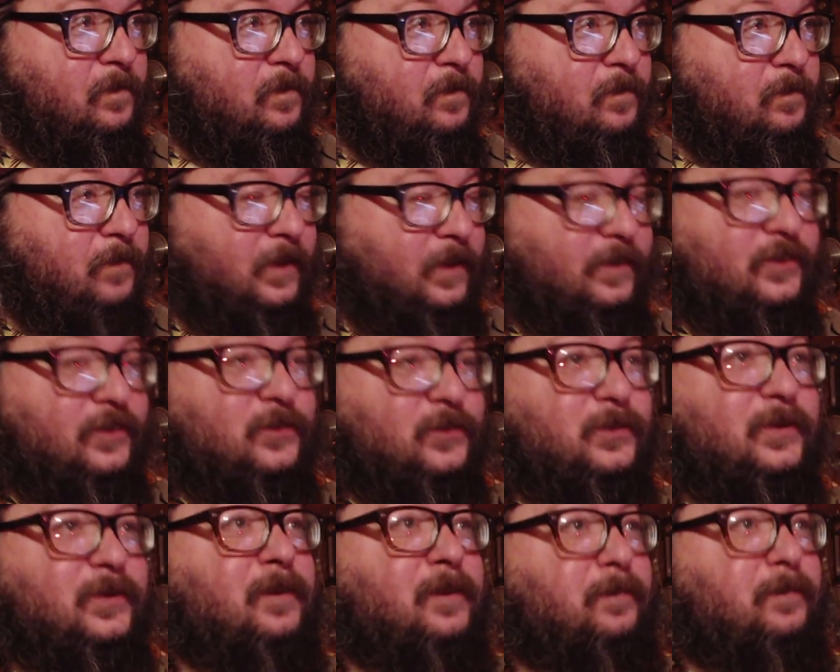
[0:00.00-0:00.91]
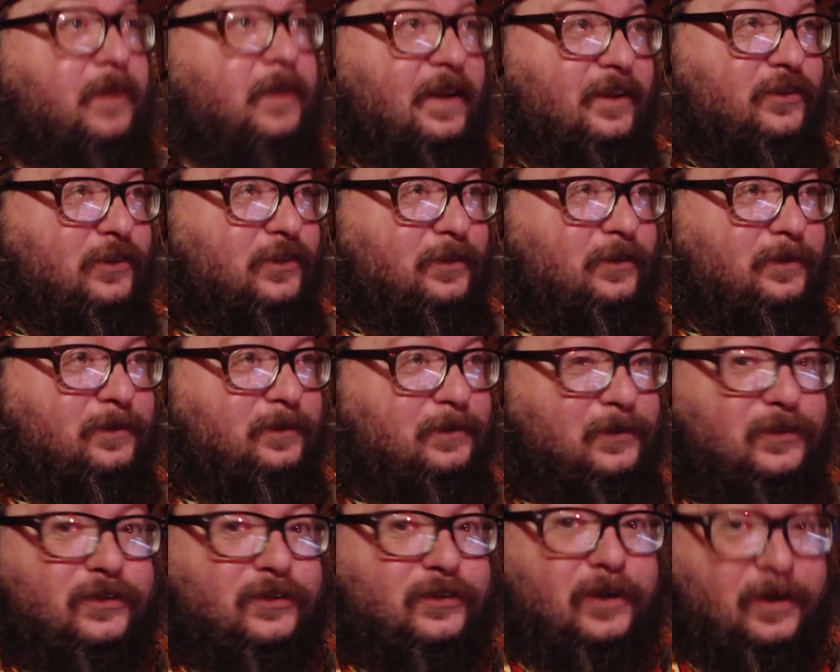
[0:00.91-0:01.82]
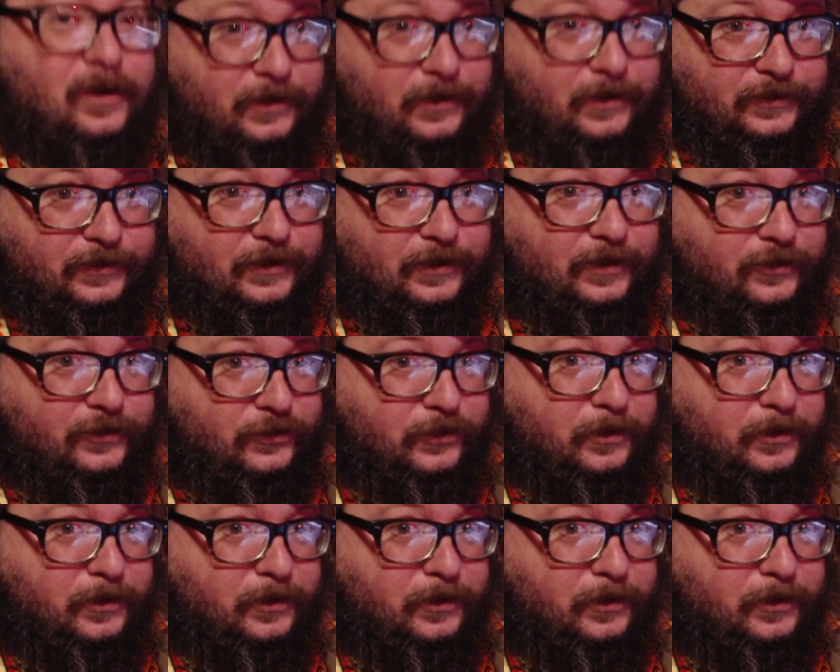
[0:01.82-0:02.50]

but his real passion was architecture.